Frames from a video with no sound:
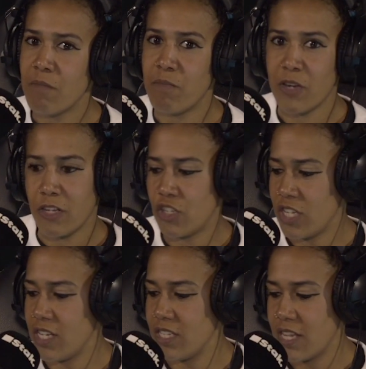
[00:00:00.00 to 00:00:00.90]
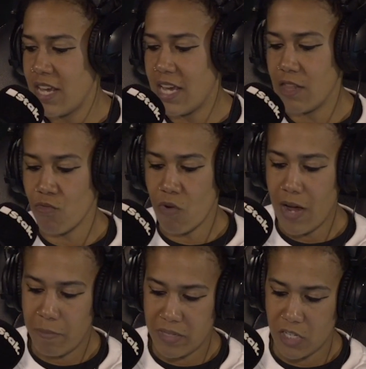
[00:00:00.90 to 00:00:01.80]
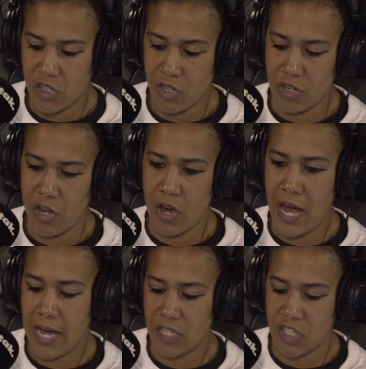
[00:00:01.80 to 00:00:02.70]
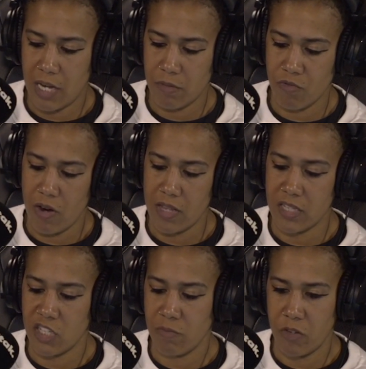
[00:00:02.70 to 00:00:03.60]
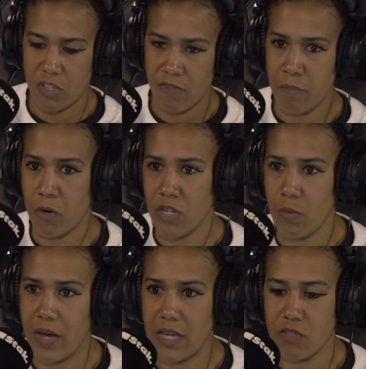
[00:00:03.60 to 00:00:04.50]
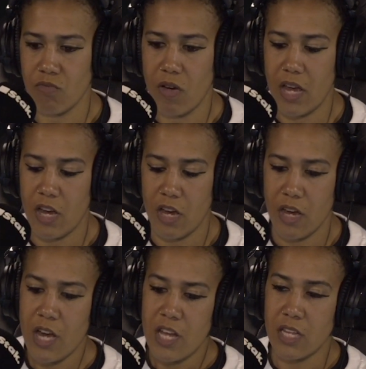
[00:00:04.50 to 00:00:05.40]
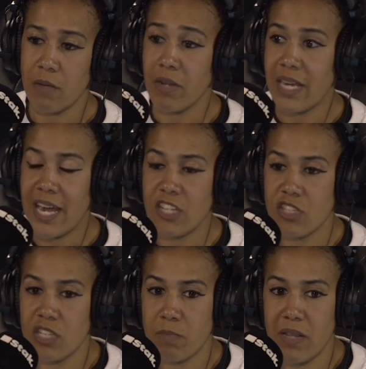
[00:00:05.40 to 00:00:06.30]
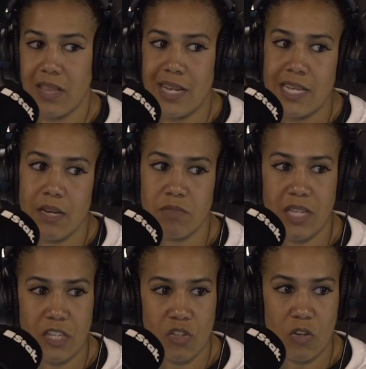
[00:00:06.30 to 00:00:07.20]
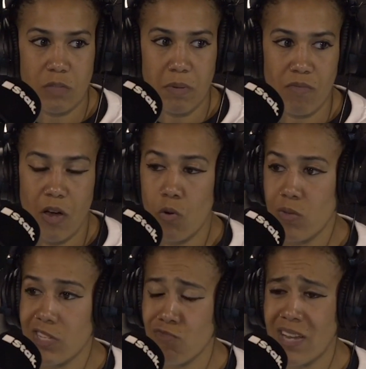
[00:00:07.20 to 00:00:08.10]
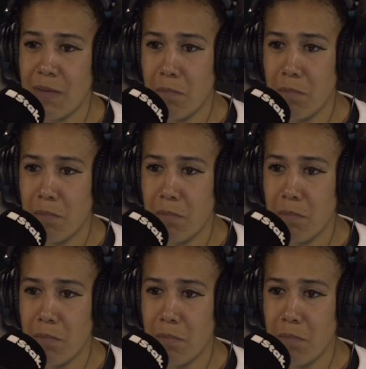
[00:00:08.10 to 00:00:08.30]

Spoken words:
because she's in the right position, her hand shape's right, the distribution of her body weight is right, the communication that's been in the lead up to that shot has been right. All these really